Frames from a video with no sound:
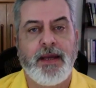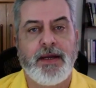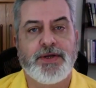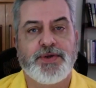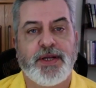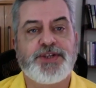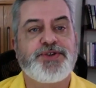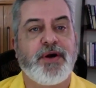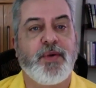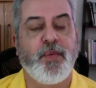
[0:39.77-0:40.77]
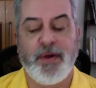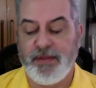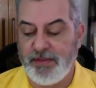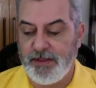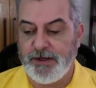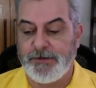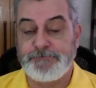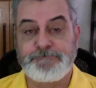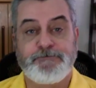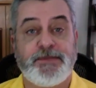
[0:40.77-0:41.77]
So let's start with
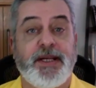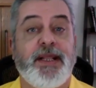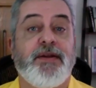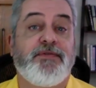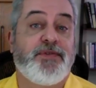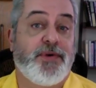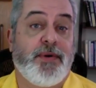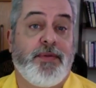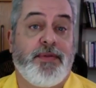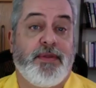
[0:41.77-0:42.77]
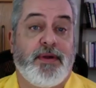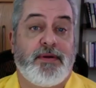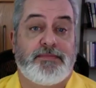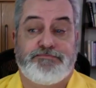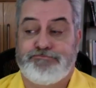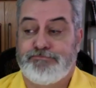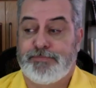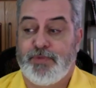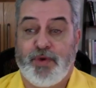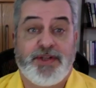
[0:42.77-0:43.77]
the need of growth.
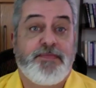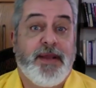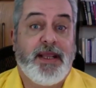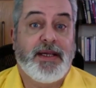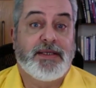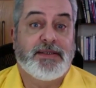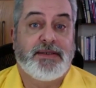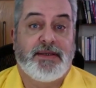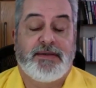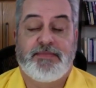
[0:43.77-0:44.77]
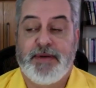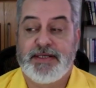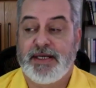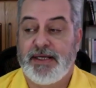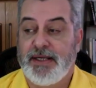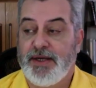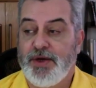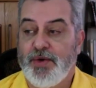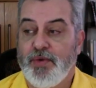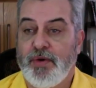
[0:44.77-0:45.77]
What it means is basically
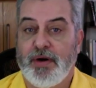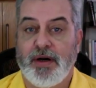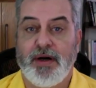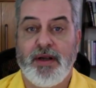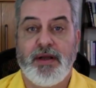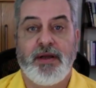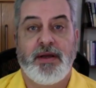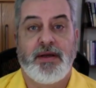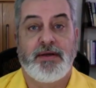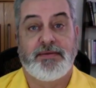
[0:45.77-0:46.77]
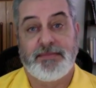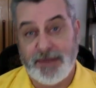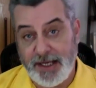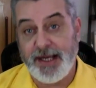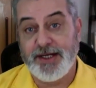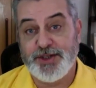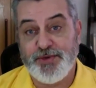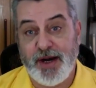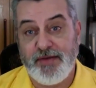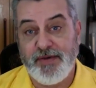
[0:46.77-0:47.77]
you are again
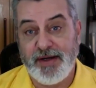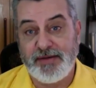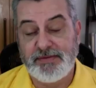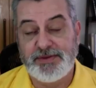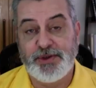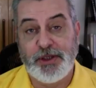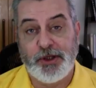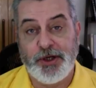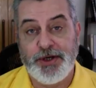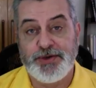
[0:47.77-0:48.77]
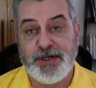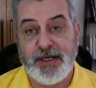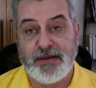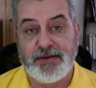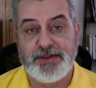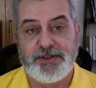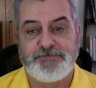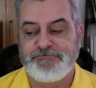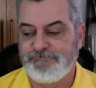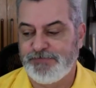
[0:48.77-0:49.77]
striving to learn new skills,
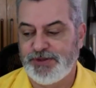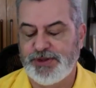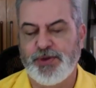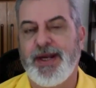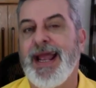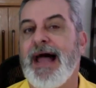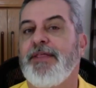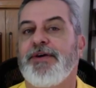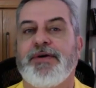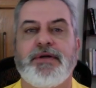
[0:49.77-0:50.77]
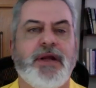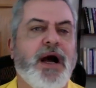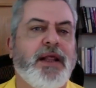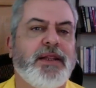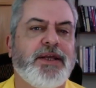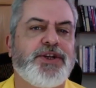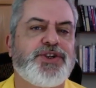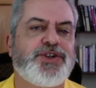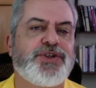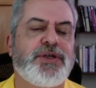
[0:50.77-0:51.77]
to gather
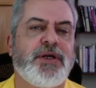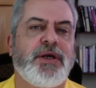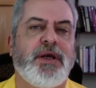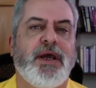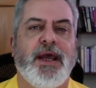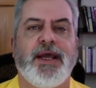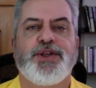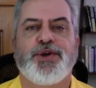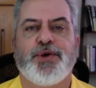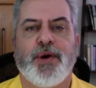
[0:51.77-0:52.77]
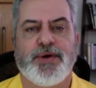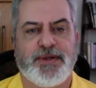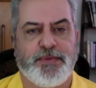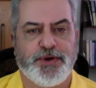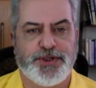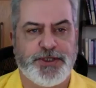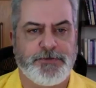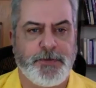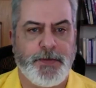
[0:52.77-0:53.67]
knowledge, and to grow as a person.